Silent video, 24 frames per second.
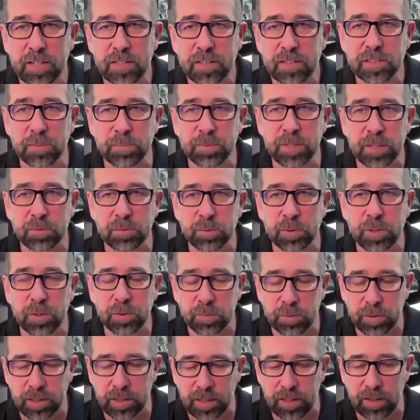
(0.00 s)
sometimes we
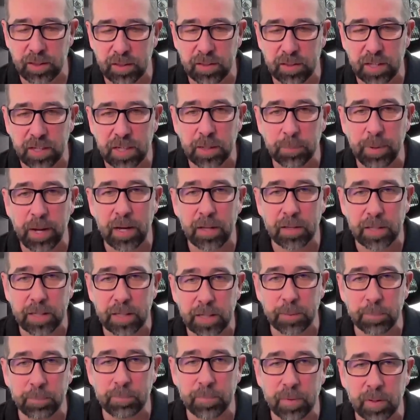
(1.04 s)
don't think about
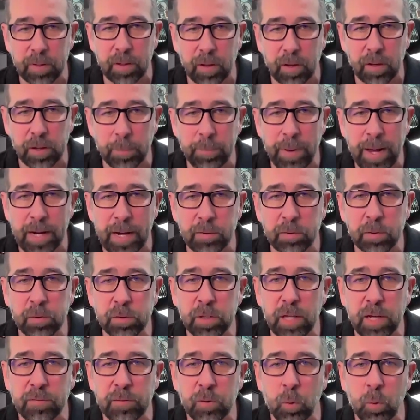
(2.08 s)
on a macro
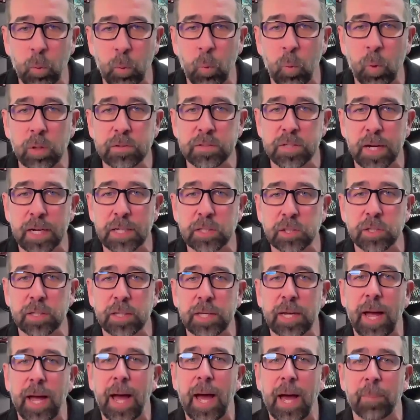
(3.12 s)
level what's
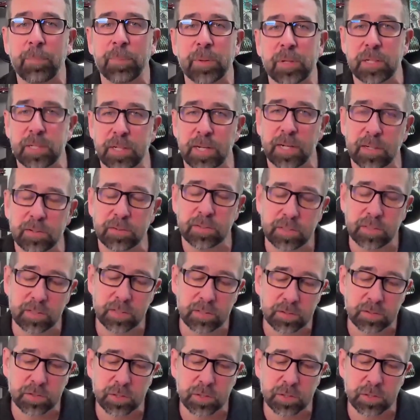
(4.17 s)
actually happening out there.